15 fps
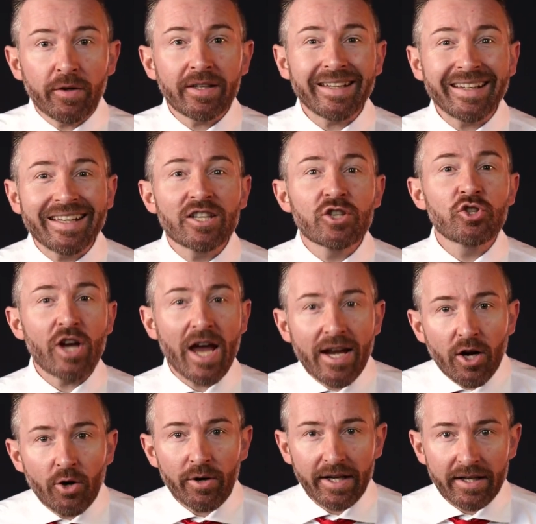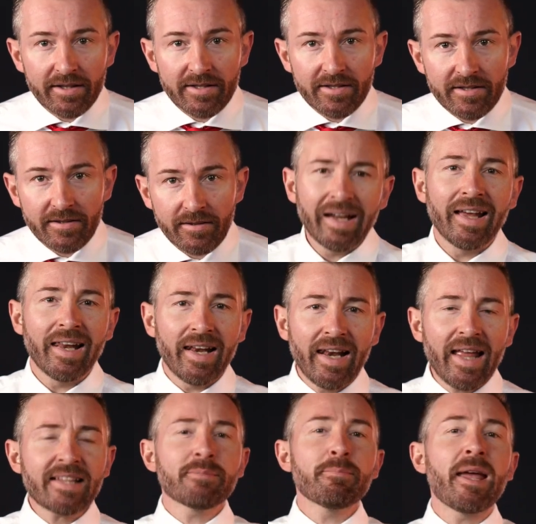it generates. Let's
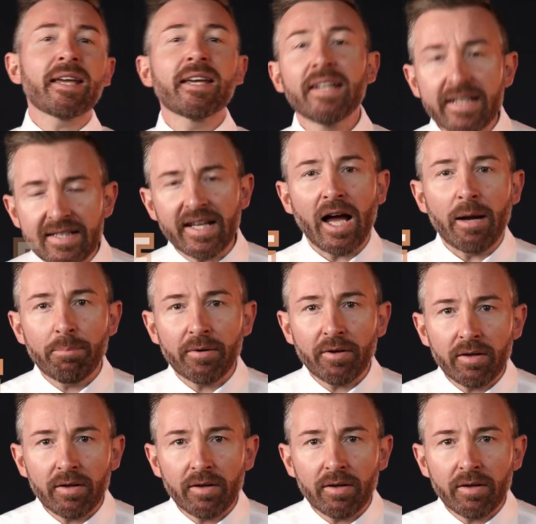make an example.